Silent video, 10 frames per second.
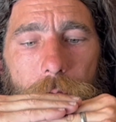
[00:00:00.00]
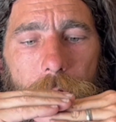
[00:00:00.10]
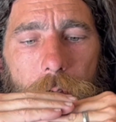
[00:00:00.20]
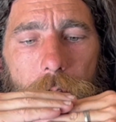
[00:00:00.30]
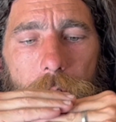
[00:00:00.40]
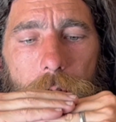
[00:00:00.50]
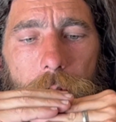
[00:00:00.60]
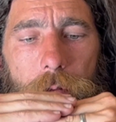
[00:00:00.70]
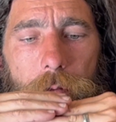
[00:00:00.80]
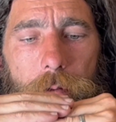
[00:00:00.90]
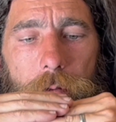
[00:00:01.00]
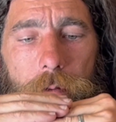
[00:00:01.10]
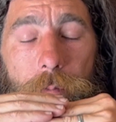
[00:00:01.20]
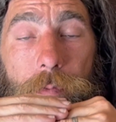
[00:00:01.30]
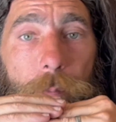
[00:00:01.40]
the,
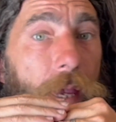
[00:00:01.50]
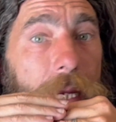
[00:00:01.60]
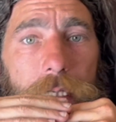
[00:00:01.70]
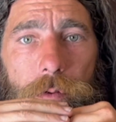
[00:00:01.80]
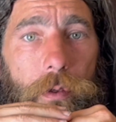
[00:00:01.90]
the, the paint